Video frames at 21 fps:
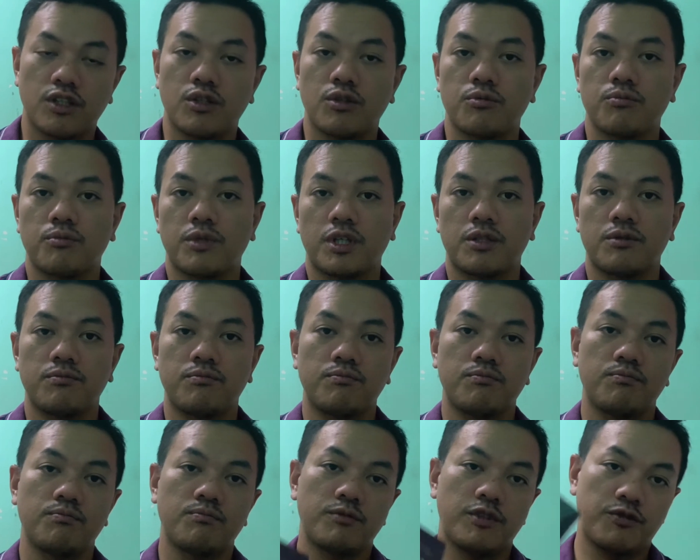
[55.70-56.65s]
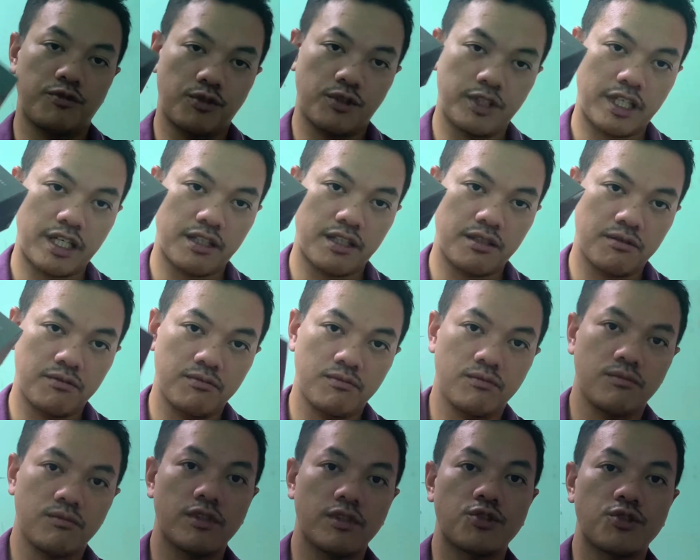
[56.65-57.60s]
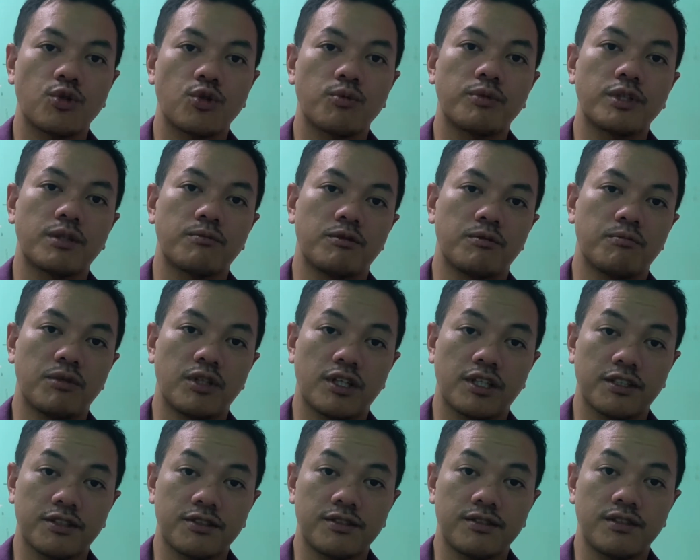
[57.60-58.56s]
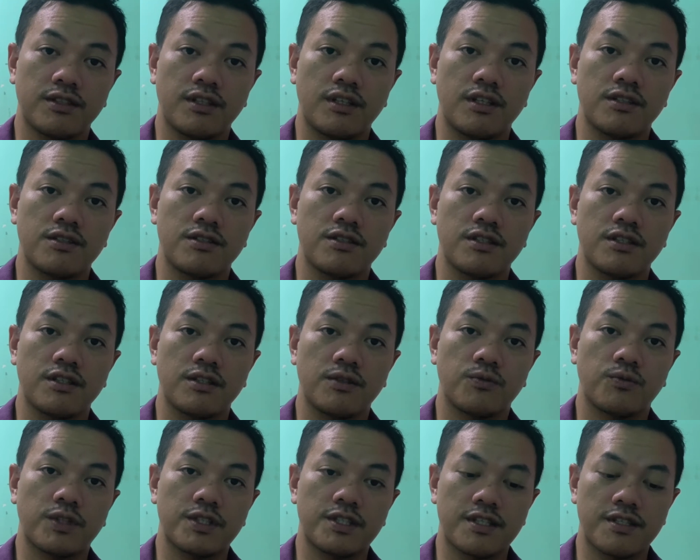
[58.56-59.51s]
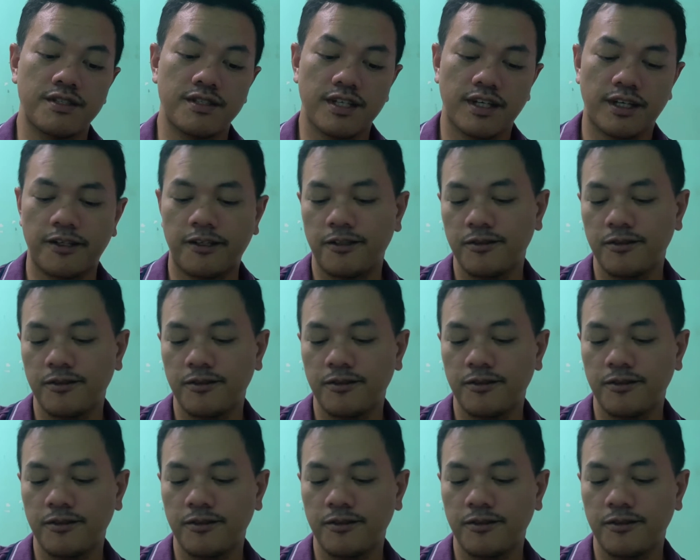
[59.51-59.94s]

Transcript: But before that, let's open up the box and see what's inside.